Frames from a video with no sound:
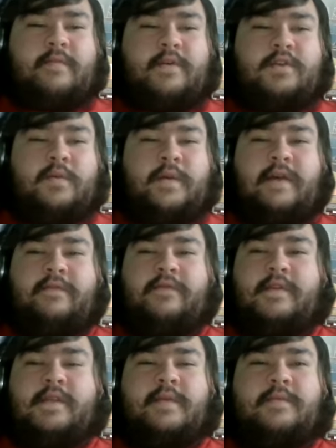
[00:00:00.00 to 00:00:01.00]
much all we have
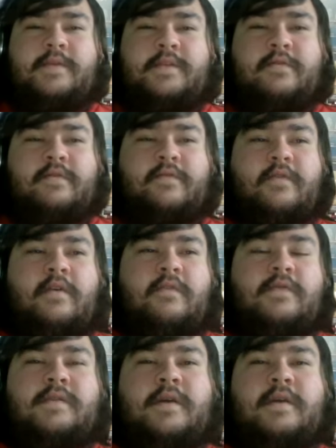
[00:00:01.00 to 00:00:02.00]
for this episode of Off
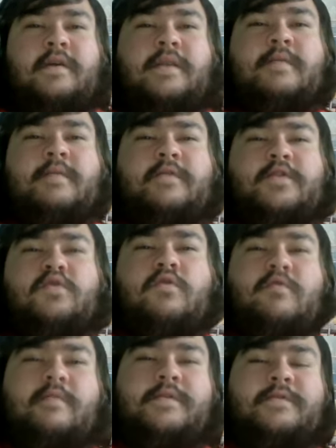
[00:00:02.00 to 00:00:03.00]
the Sidelines. Bit of a
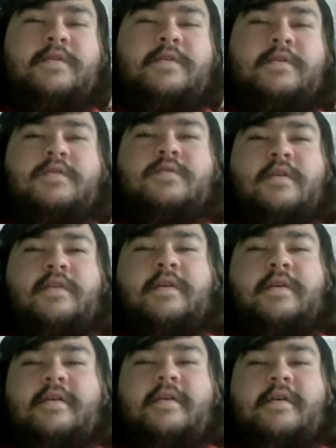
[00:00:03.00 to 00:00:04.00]
shorter episode than usual, I
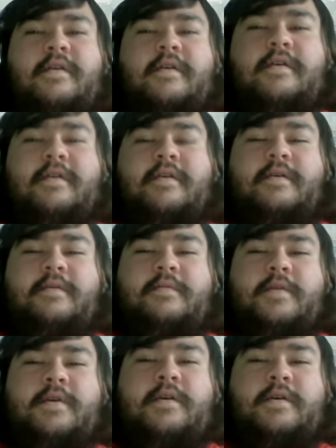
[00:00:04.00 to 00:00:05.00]
think.
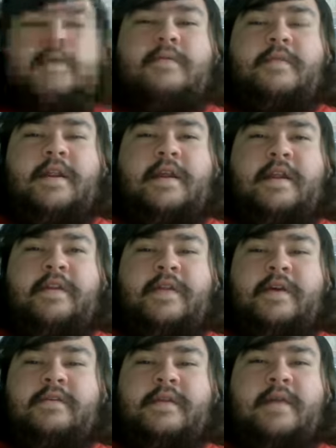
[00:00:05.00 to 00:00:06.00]
But yeah,
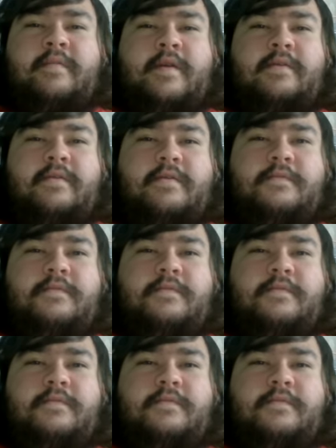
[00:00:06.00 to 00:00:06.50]
anything else to add, Matthew?